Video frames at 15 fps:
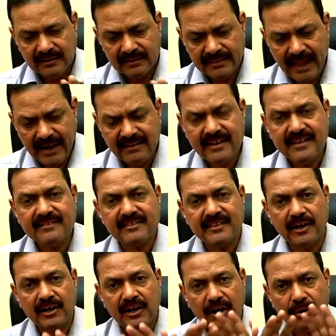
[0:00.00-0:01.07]
That is
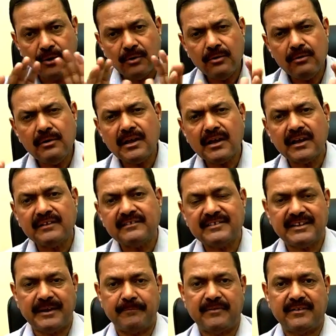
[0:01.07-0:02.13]
the whole
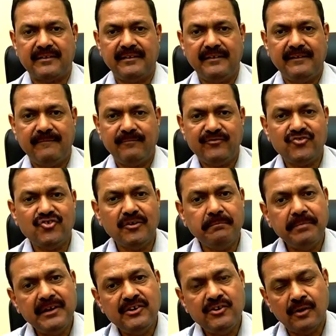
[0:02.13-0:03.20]
concept should
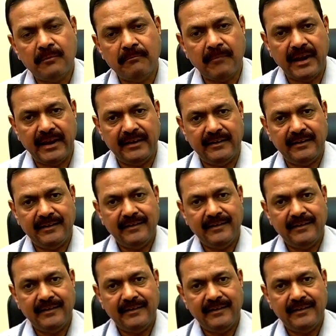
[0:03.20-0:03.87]
be in your mind.